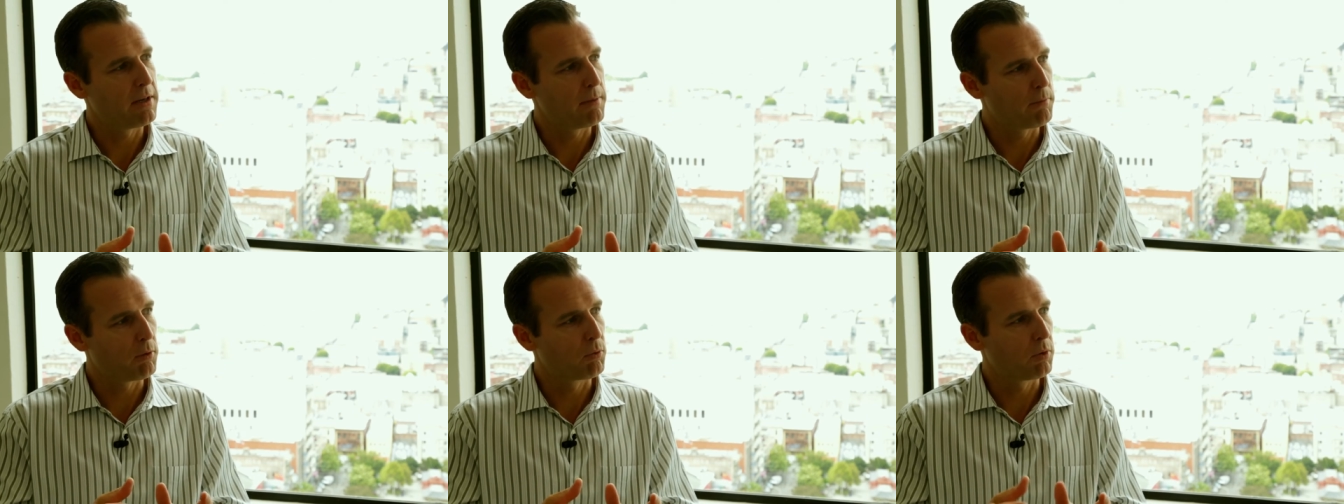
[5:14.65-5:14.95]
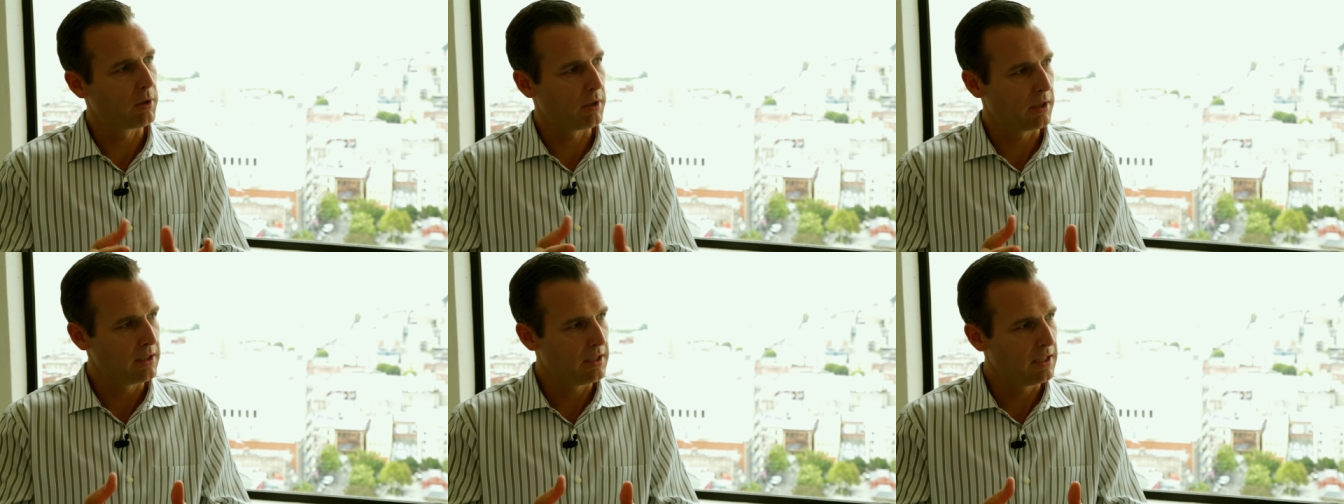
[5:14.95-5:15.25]
people
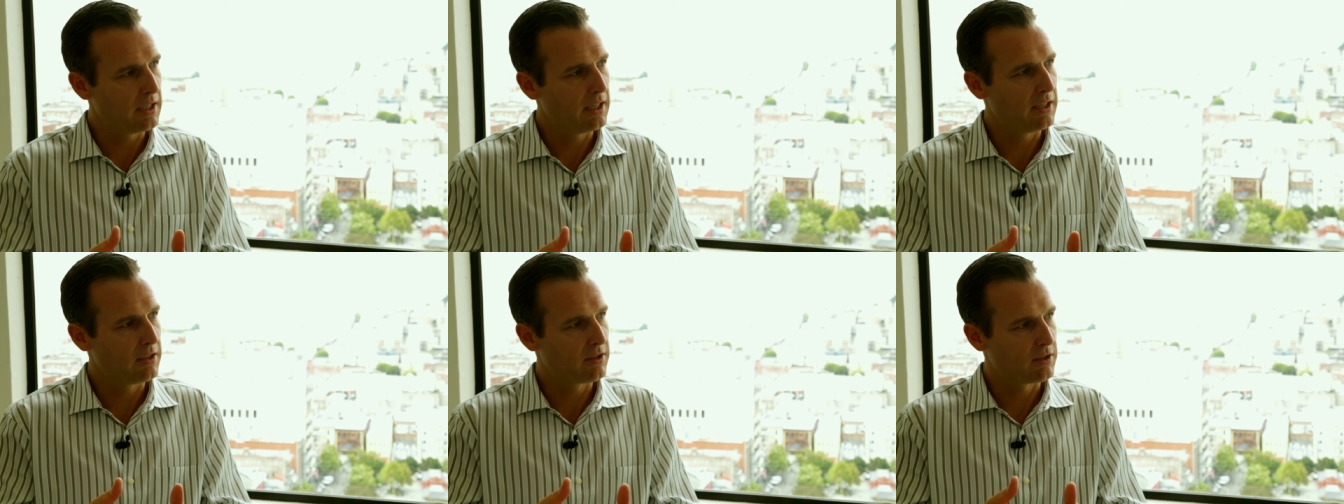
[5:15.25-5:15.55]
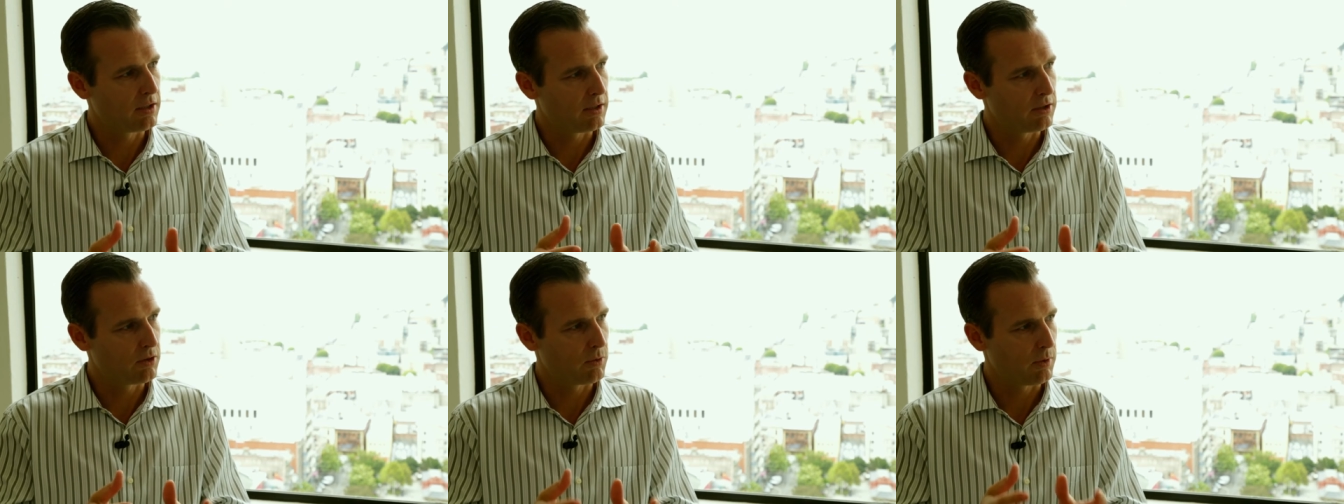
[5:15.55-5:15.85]
really need
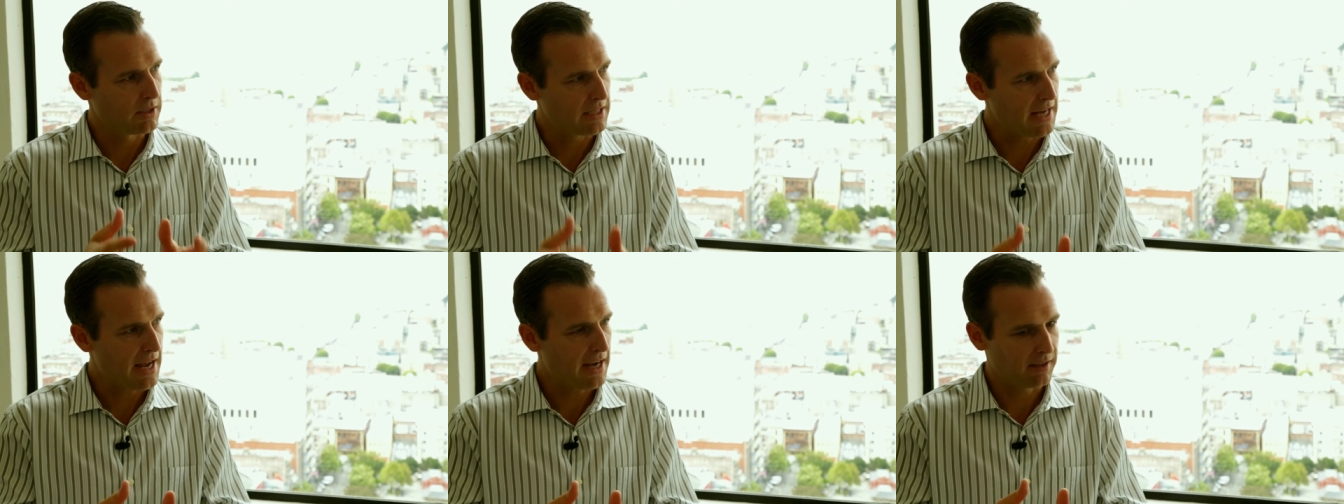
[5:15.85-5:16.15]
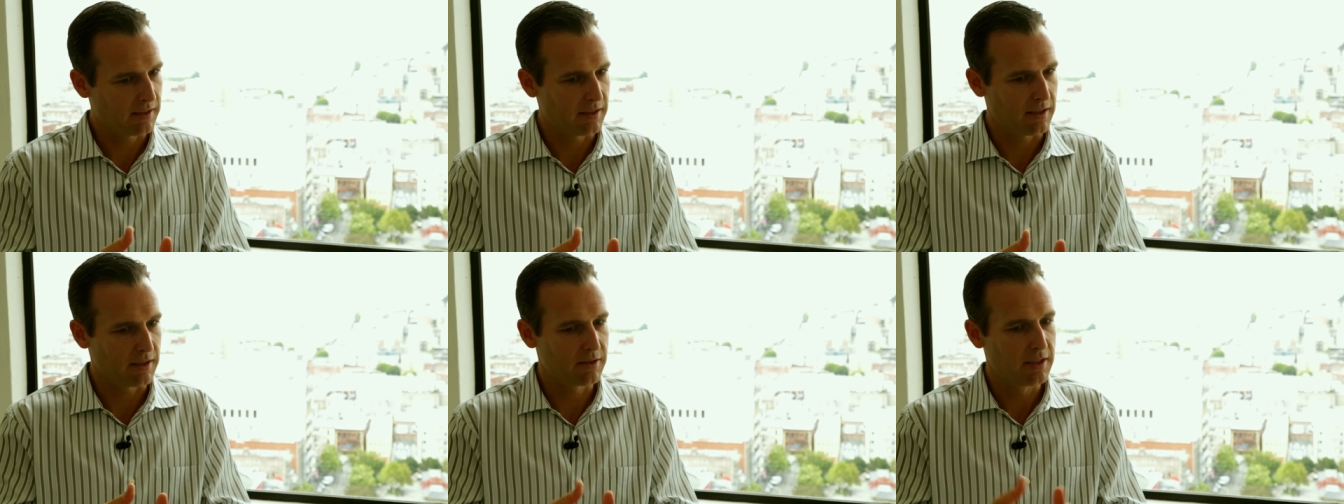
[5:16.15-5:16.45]
to
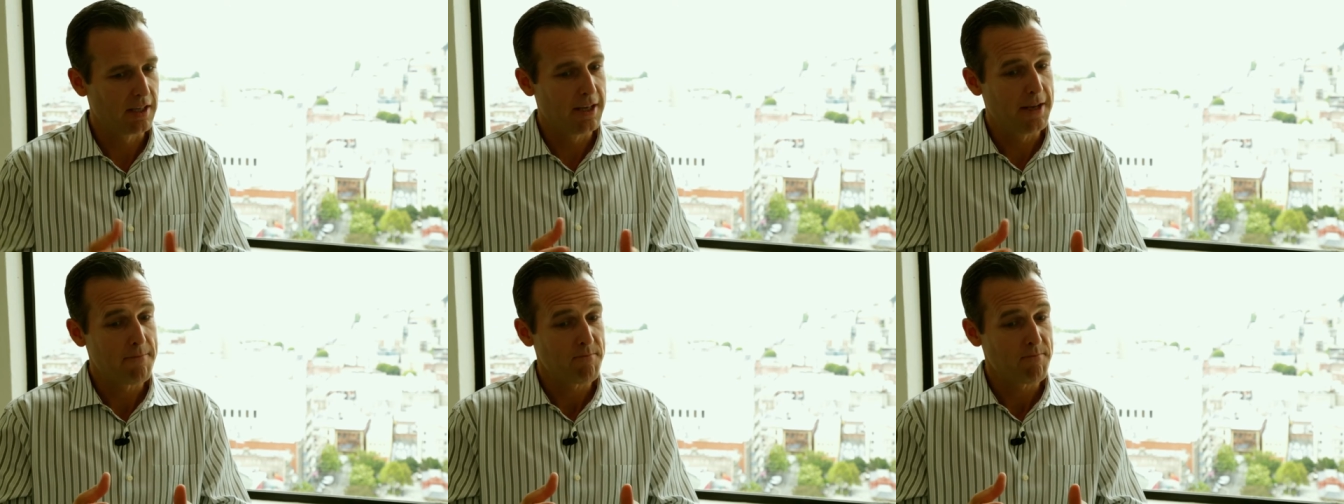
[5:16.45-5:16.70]
attack this.